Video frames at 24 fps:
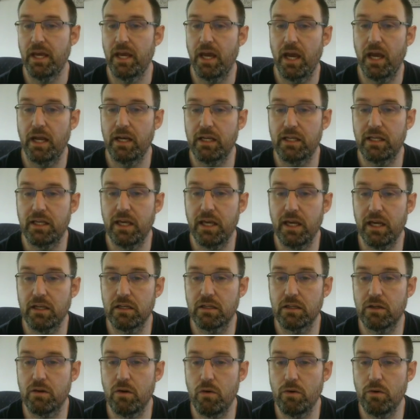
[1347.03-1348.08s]
And he can't
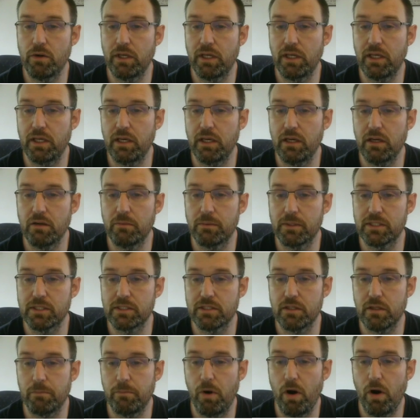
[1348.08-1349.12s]
go here because
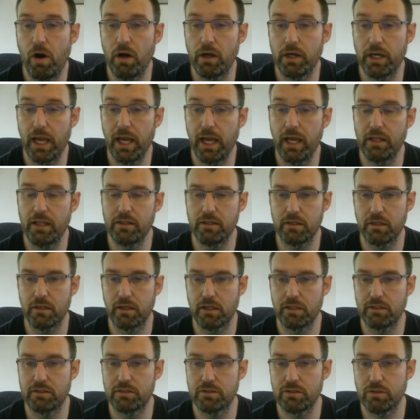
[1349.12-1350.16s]
of the pawn and the
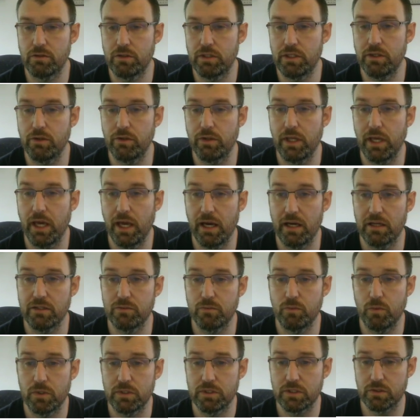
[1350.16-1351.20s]
knight, so he only has
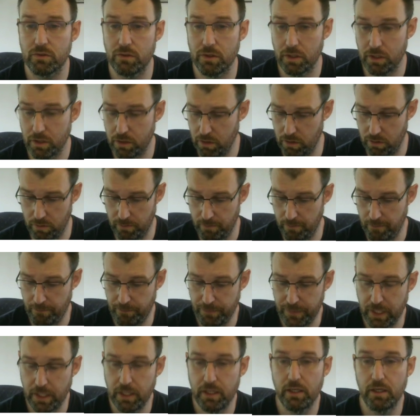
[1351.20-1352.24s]
one square to go.
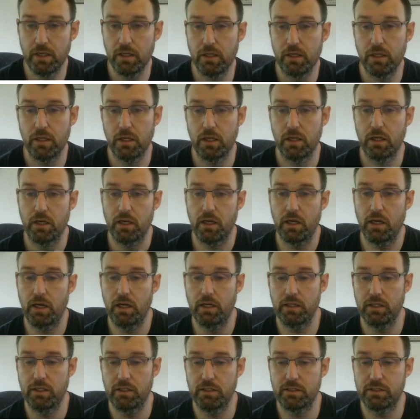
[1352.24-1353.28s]

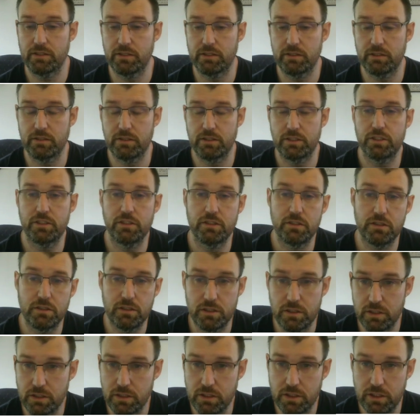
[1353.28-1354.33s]
And it's
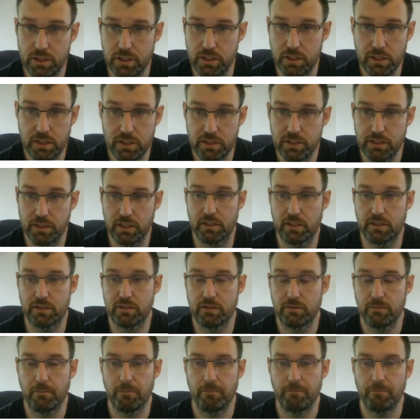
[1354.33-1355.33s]
g6.